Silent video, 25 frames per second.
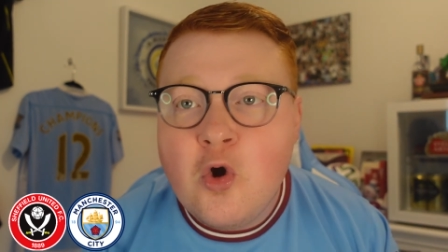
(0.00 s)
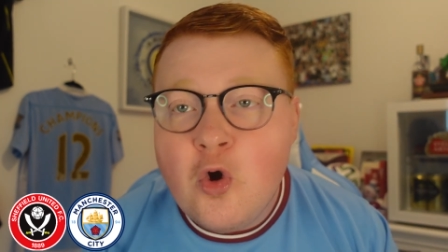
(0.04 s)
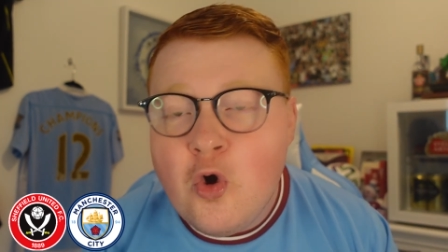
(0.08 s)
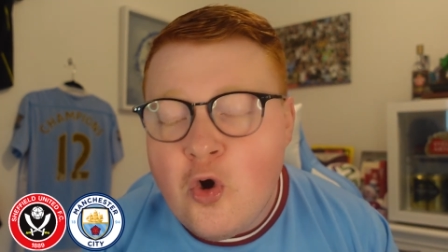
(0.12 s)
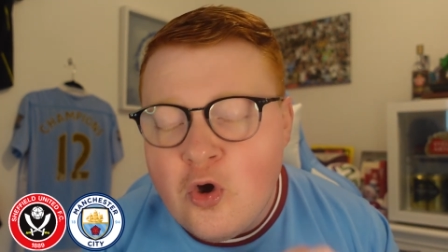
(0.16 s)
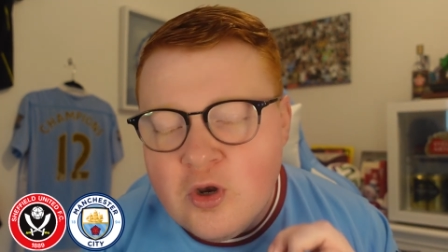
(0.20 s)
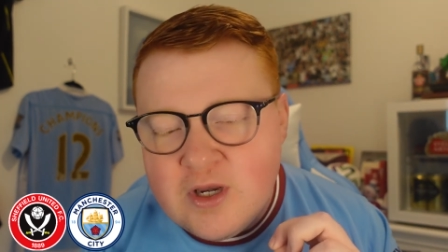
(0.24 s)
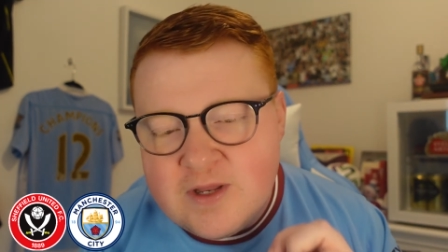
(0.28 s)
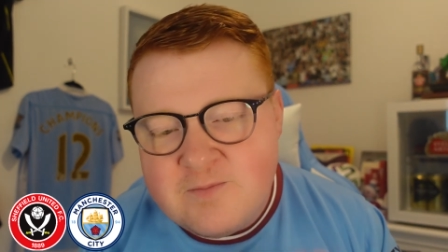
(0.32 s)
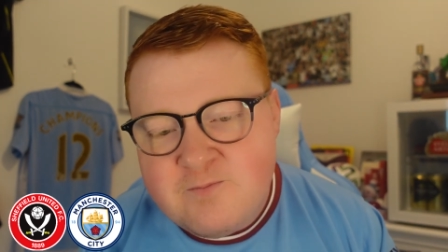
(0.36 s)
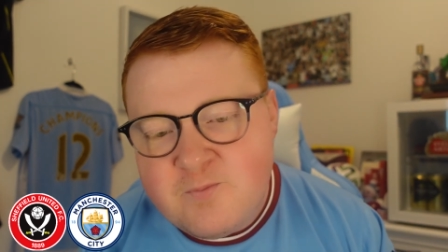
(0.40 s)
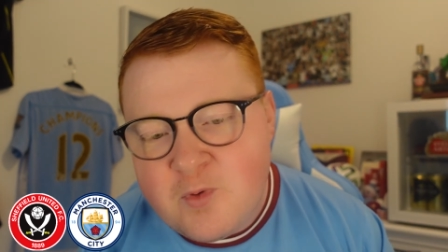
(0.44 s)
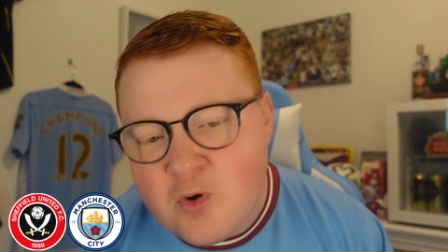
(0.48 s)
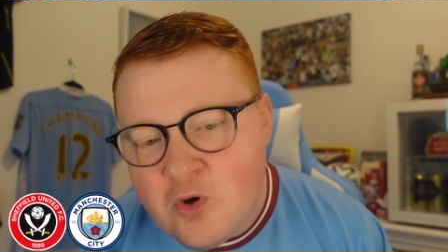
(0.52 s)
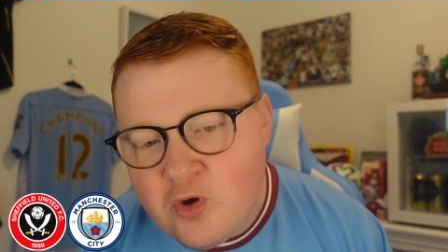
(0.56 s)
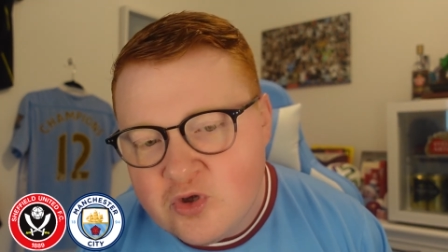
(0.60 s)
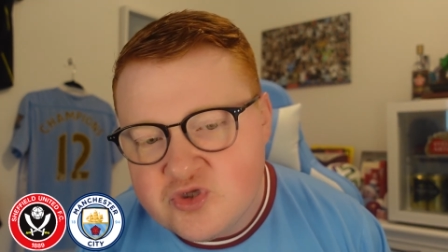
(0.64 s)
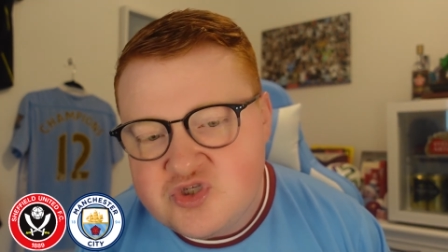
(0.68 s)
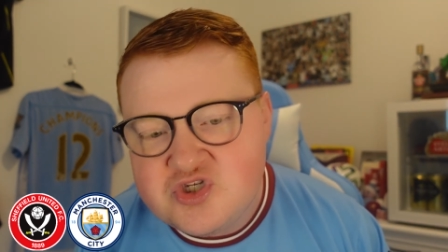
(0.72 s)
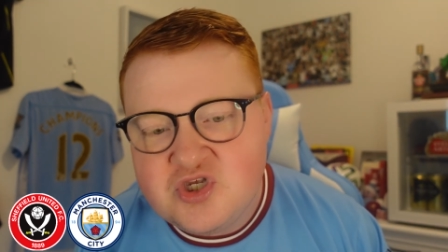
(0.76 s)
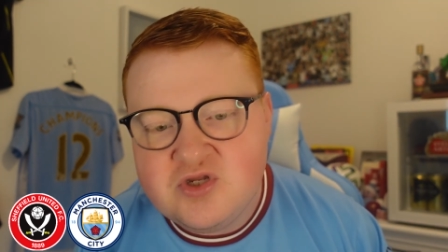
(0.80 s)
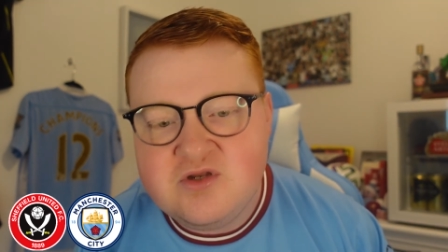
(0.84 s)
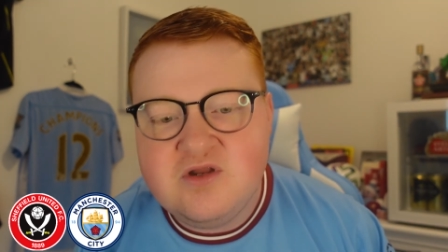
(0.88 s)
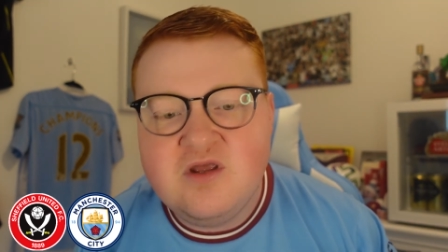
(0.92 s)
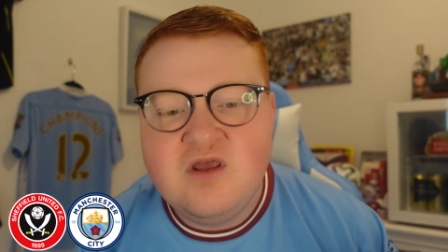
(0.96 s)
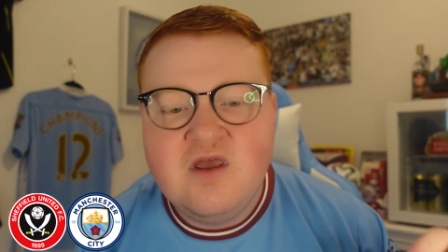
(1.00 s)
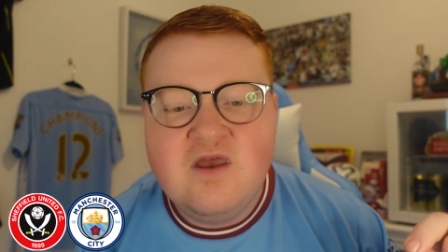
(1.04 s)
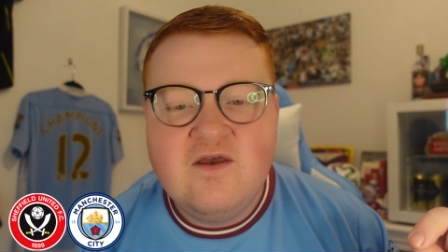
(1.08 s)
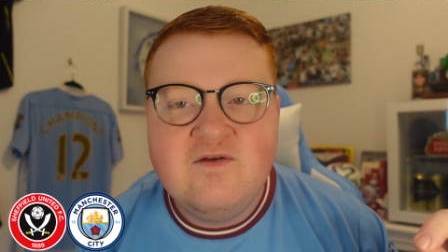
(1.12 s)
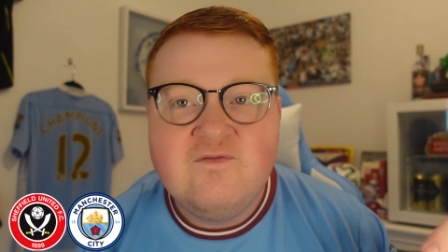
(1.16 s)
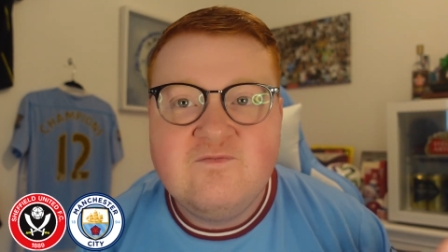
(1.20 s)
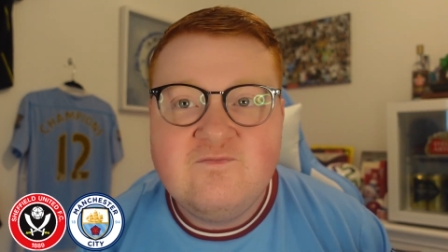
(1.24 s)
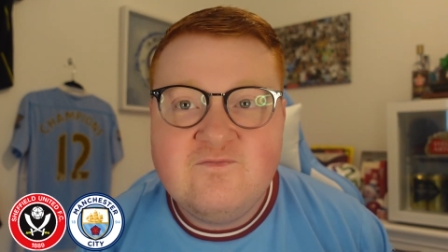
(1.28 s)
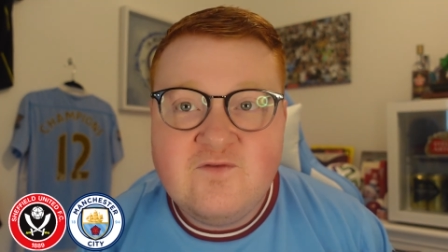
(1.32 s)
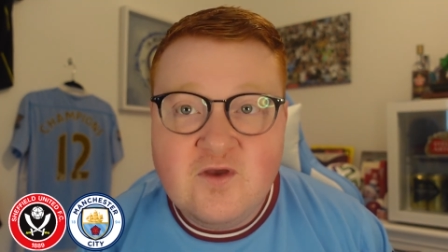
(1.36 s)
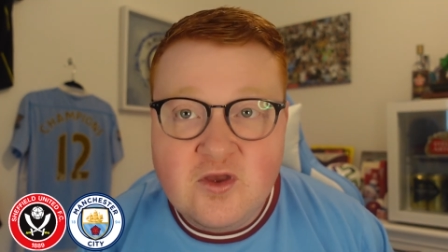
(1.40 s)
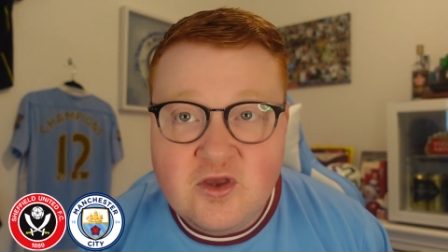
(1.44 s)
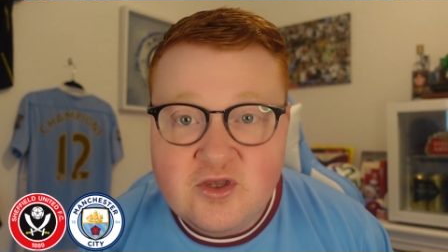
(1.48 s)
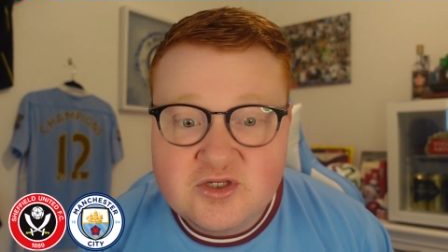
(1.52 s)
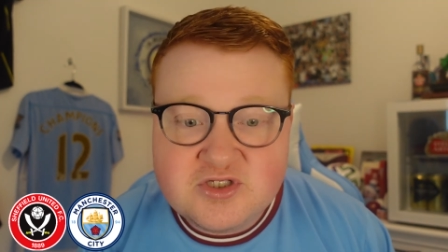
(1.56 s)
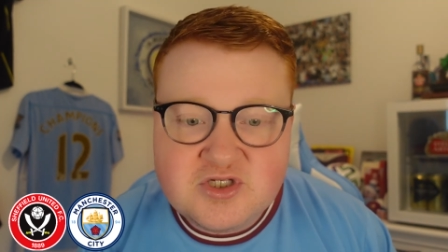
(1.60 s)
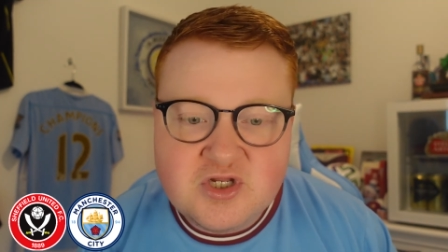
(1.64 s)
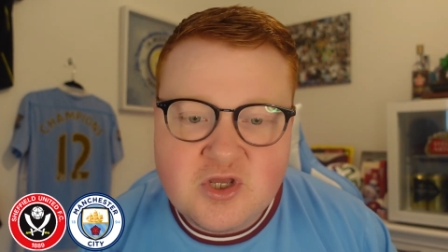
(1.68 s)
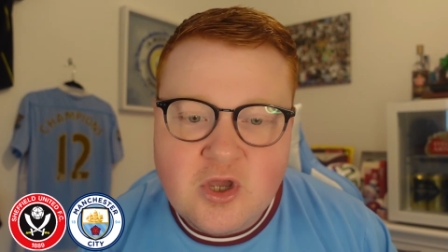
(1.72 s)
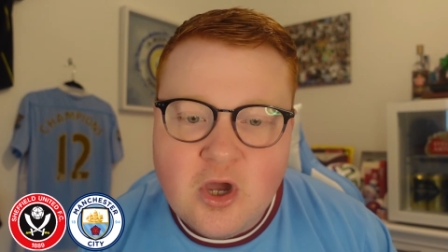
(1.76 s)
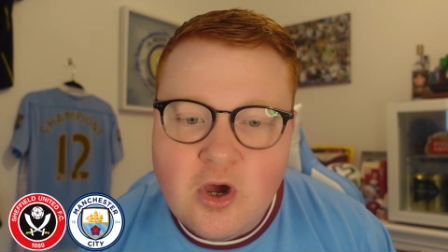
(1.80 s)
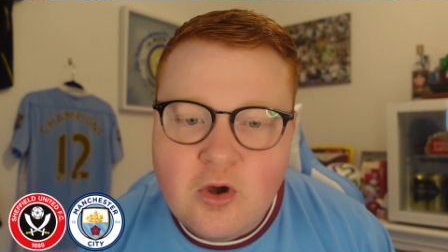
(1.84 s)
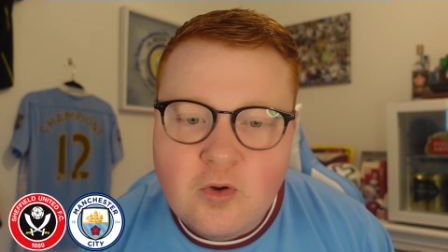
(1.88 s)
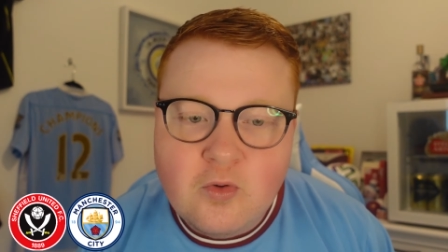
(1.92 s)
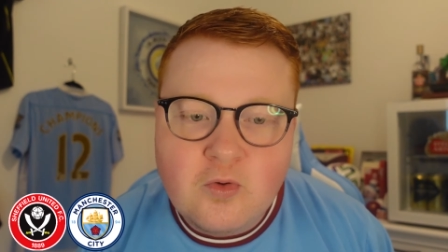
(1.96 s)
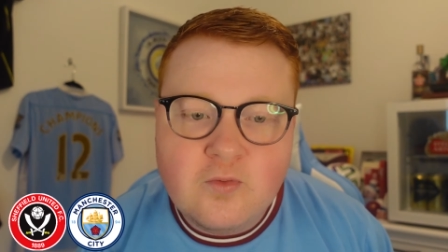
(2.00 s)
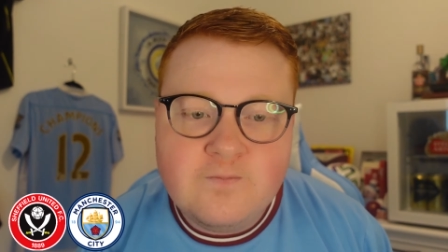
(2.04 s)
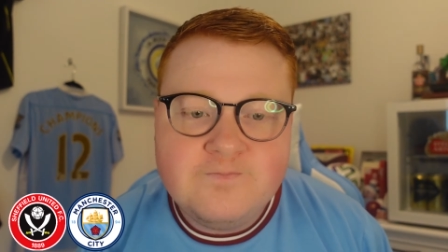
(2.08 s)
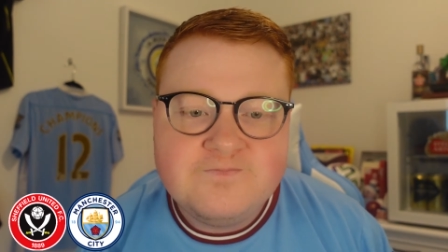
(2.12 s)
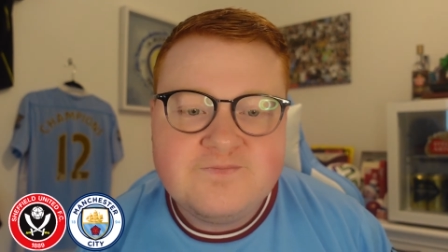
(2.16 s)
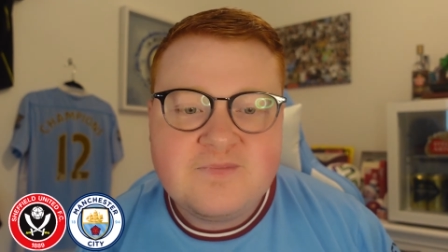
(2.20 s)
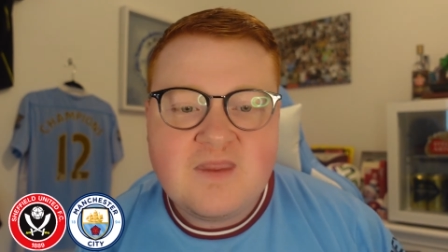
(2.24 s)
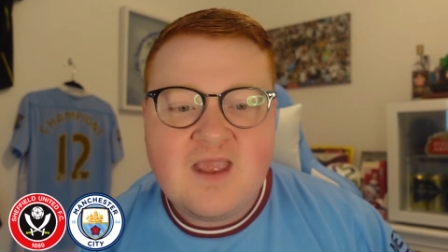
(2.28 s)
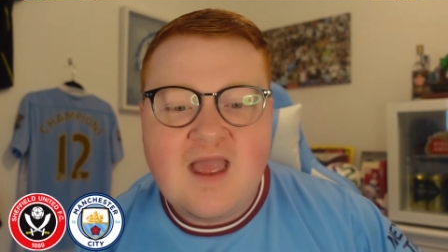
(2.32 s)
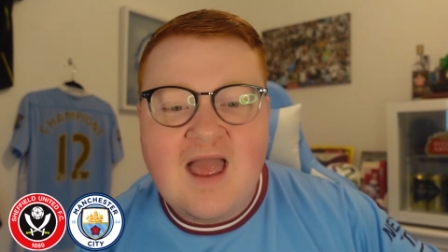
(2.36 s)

all-important first goal.